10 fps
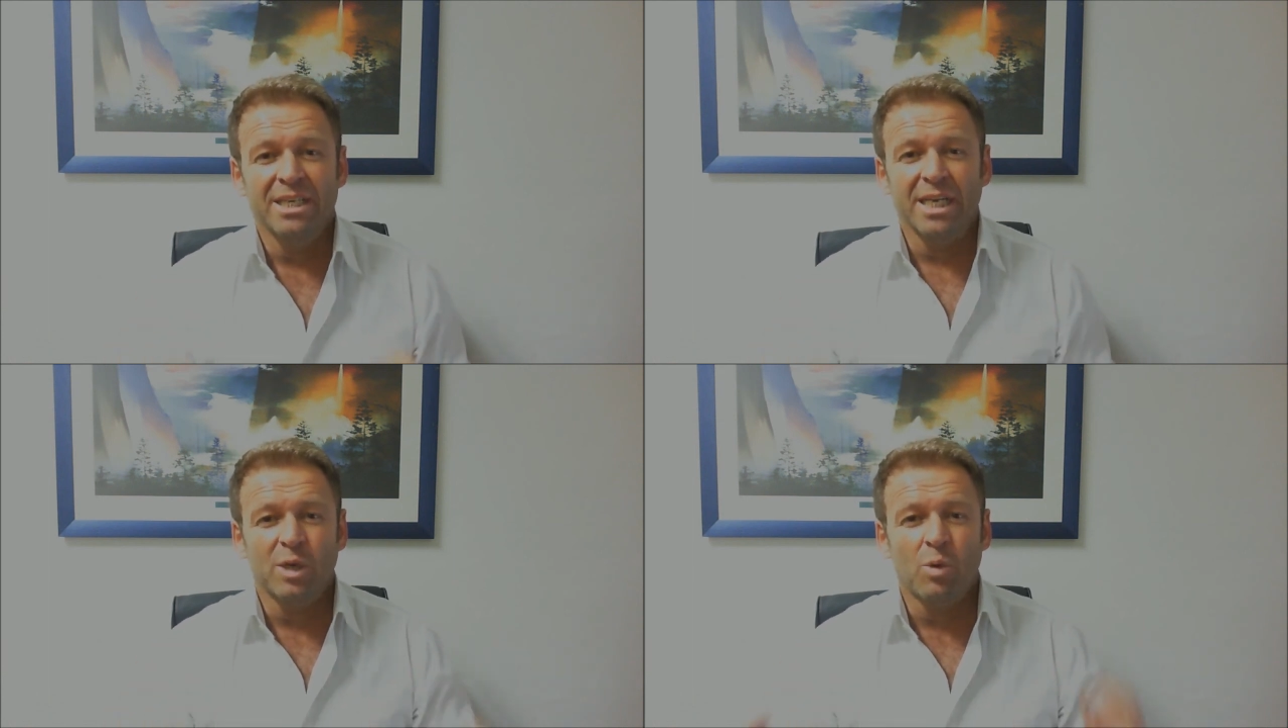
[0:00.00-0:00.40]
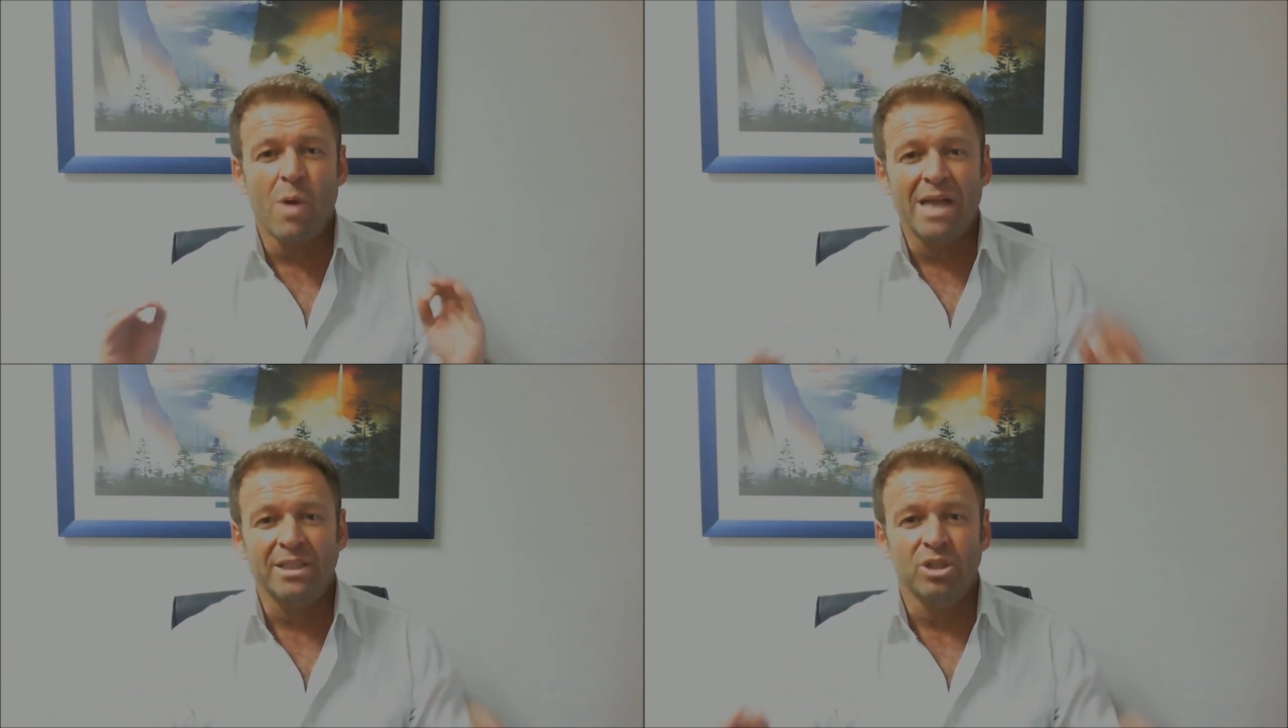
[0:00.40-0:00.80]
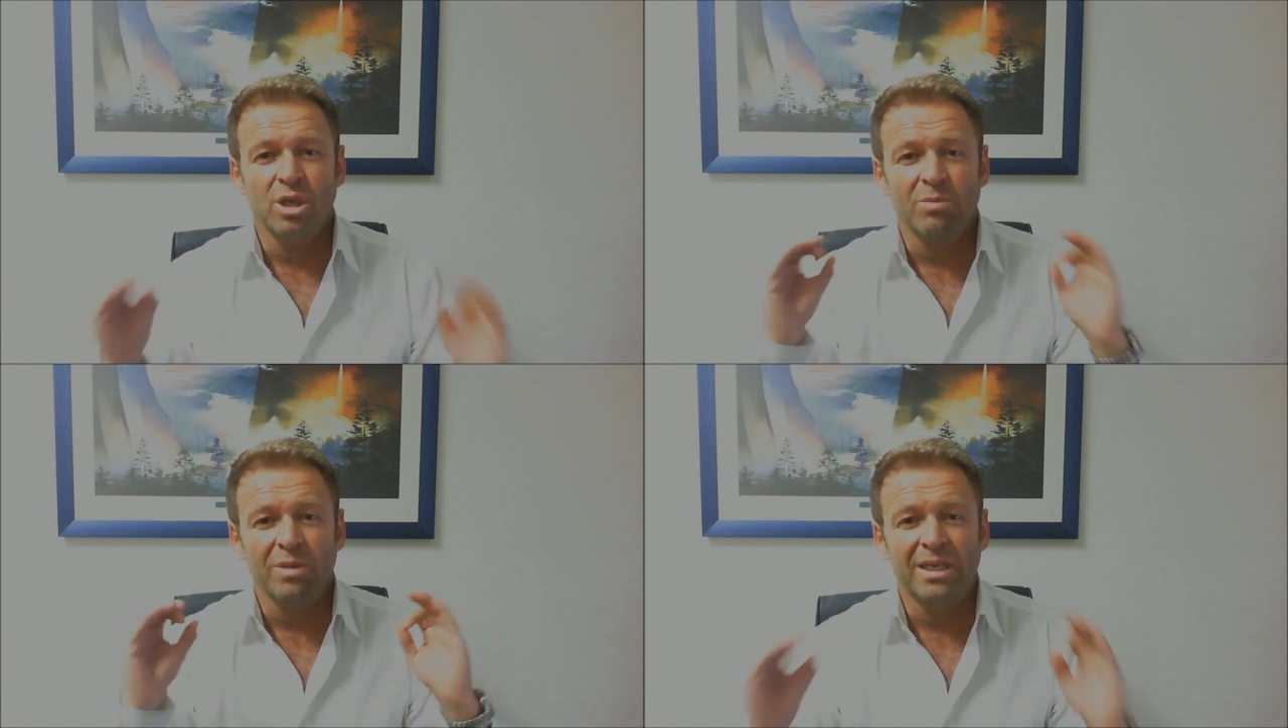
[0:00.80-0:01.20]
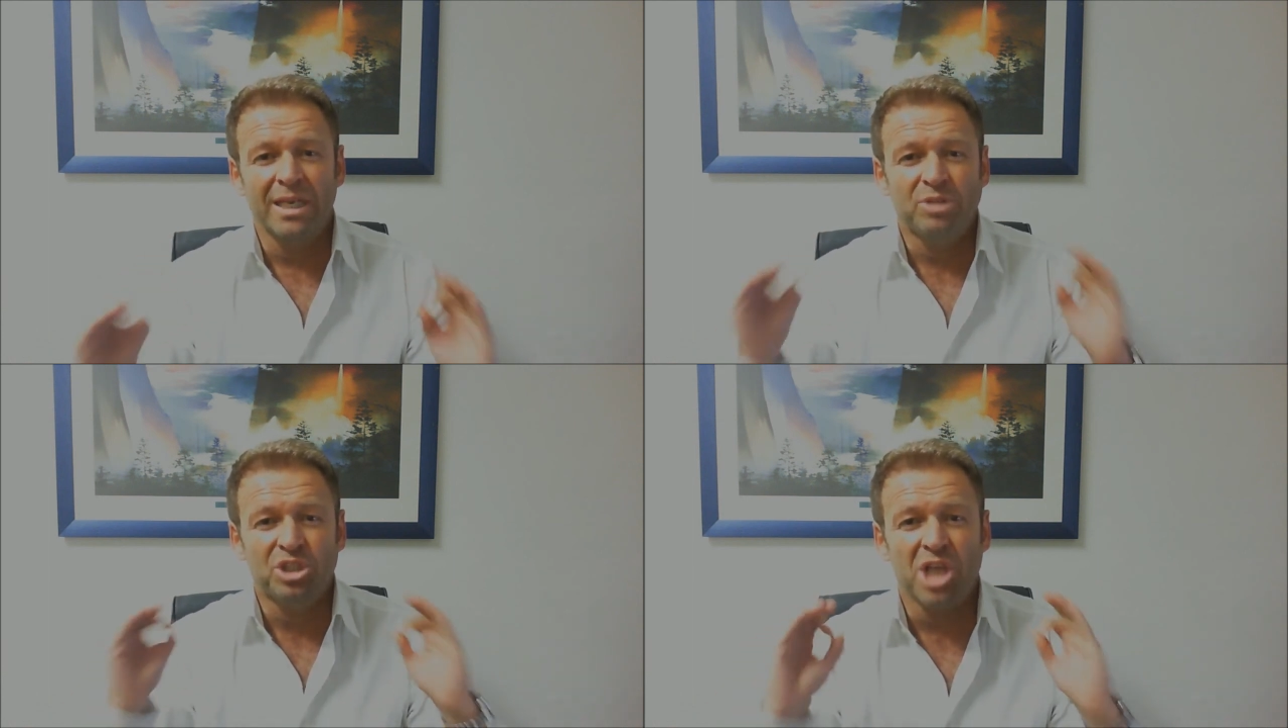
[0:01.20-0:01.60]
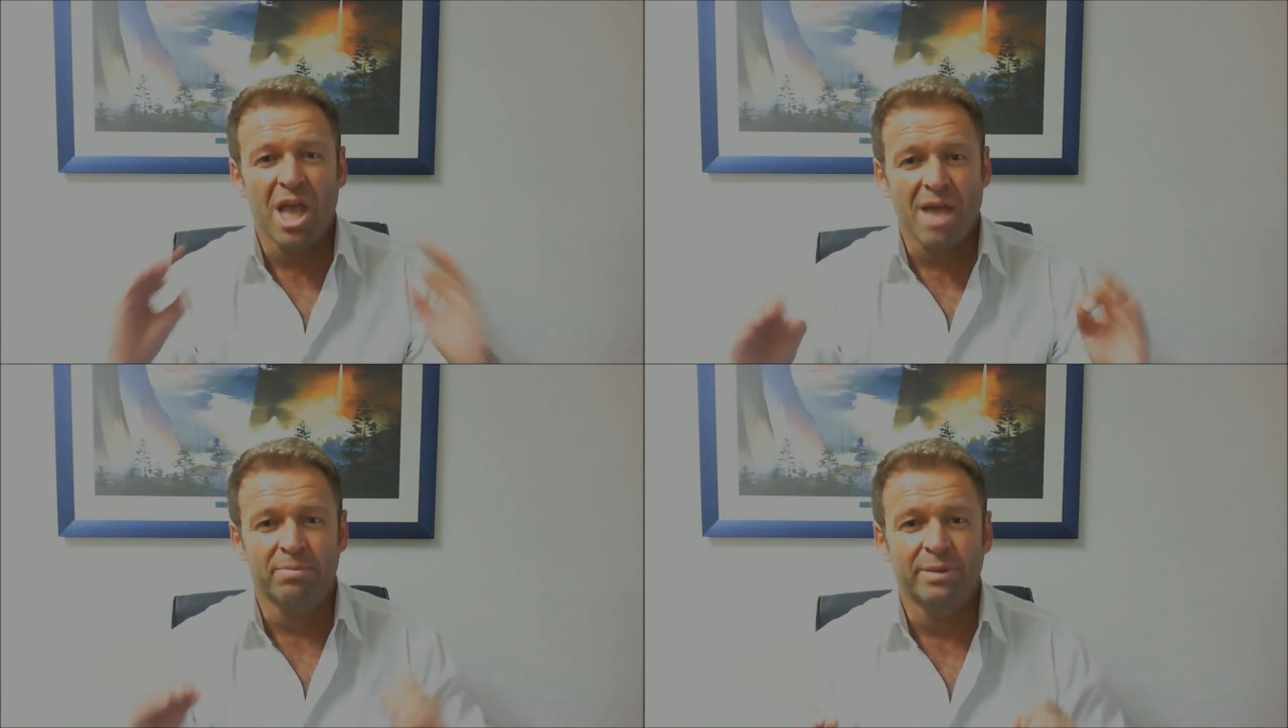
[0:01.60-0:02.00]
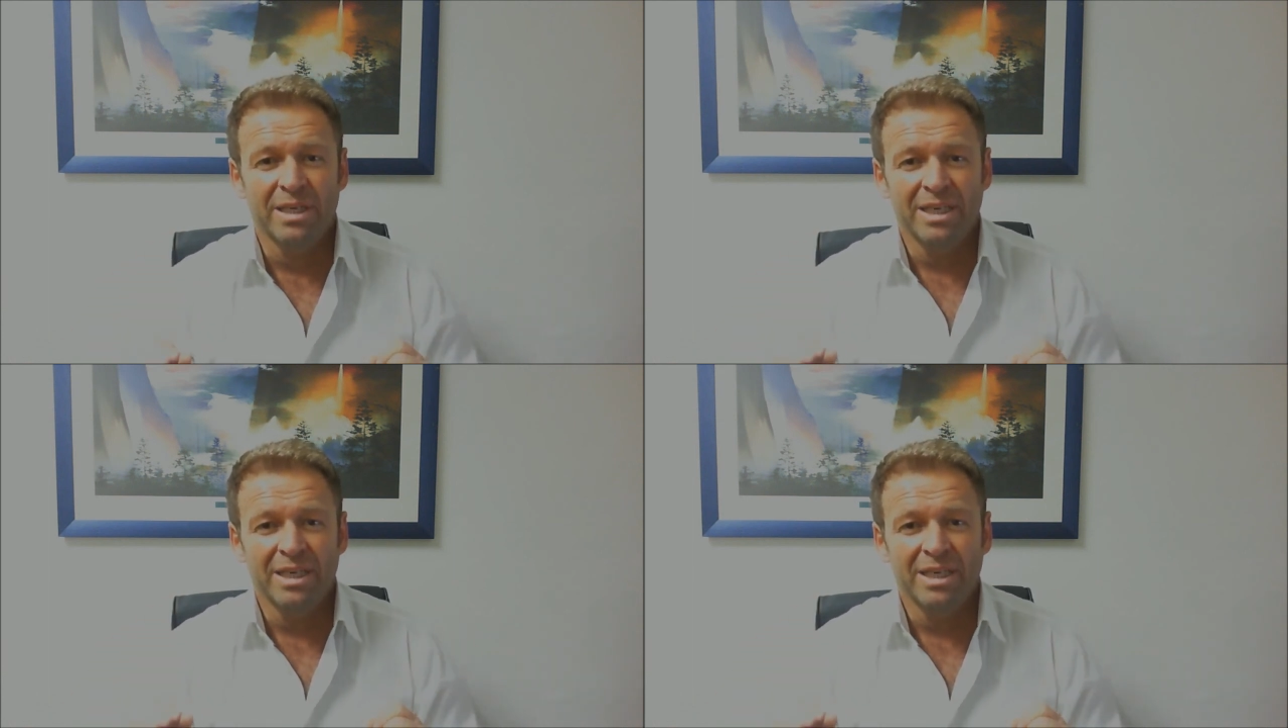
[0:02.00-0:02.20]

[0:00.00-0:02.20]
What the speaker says: the Quantum Leap Jump.